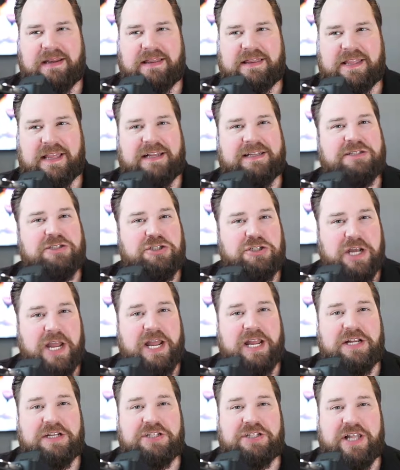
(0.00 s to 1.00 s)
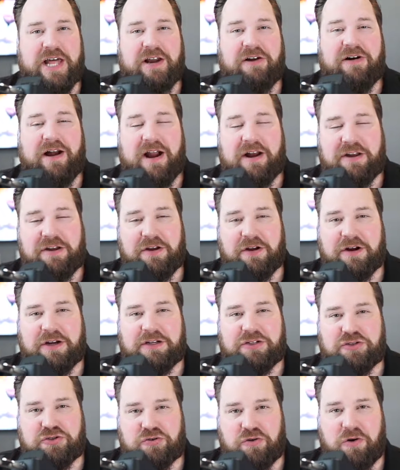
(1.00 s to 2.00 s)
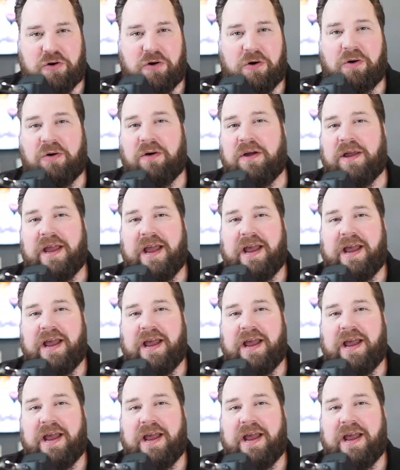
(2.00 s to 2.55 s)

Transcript: things change that are out of your control,